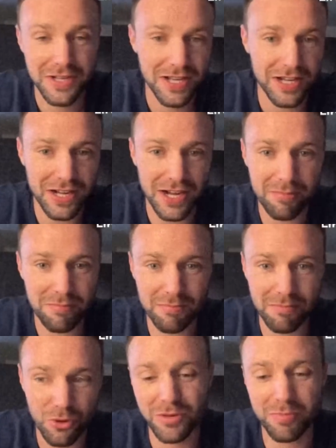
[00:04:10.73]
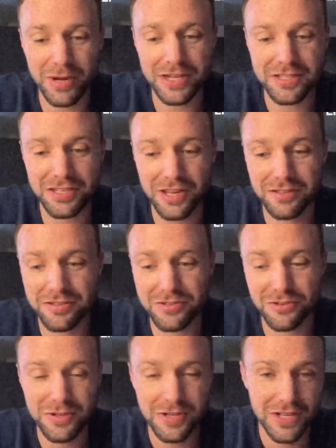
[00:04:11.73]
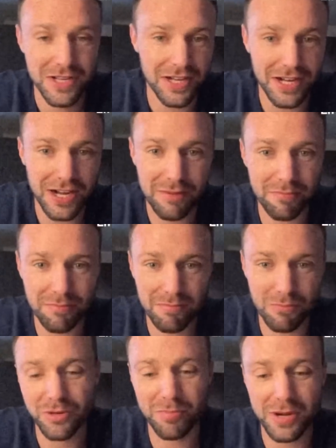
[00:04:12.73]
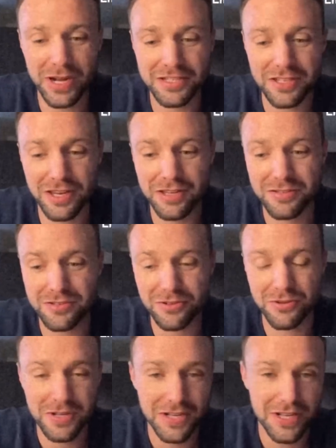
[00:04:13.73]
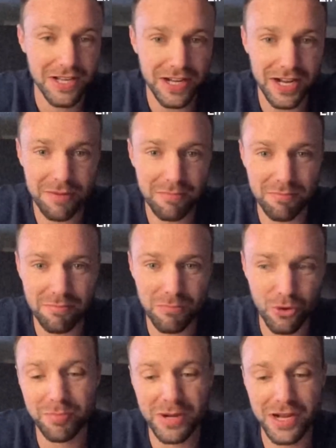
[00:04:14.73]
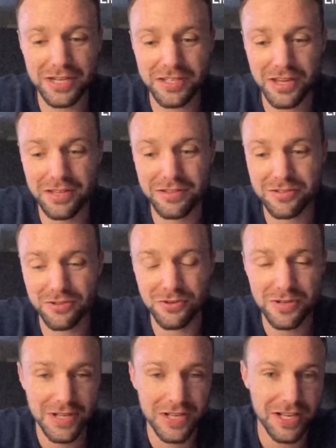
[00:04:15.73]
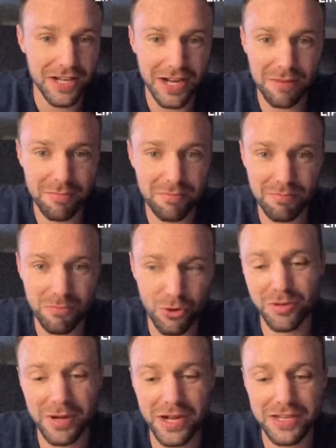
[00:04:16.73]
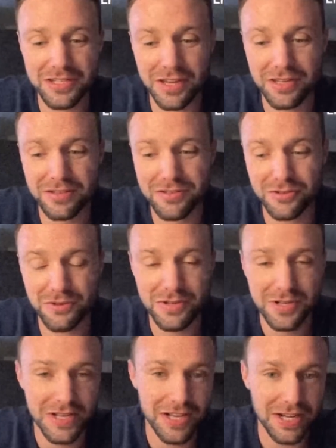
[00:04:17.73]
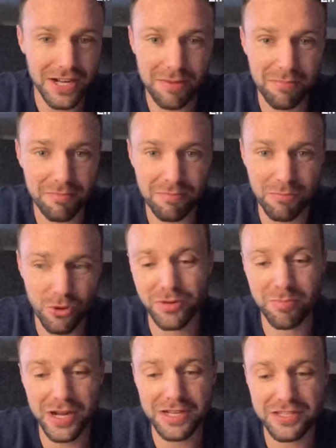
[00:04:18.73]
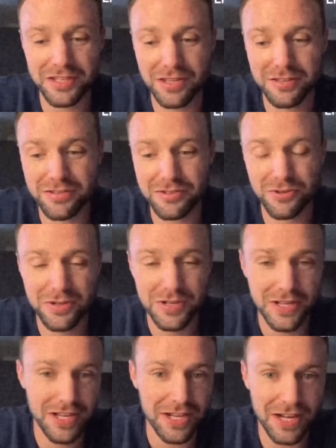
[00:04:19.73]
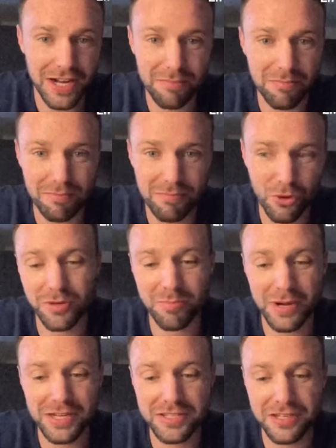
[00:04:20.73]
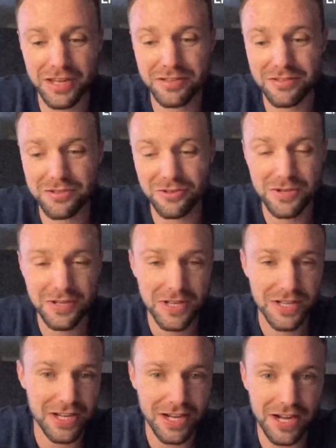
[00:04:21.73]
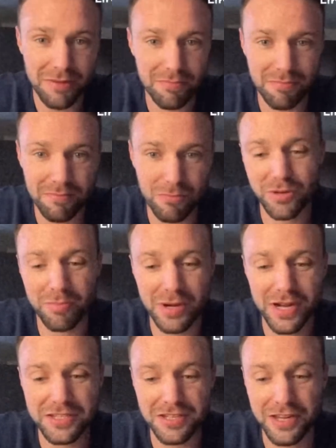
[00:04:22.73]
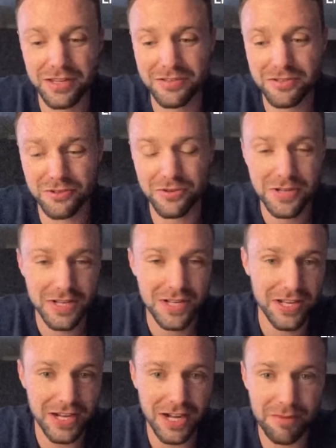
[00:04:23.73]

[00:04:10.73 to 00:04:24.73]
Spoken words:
And yeah, going to this fight this upcoming June, Taylor versus T.O. Teofimo Lopez hasn't looked good ever since his campaign at 140 pounds. Teofimo Lopez just hasn't looked as good as he did prior to facing George Kambosos.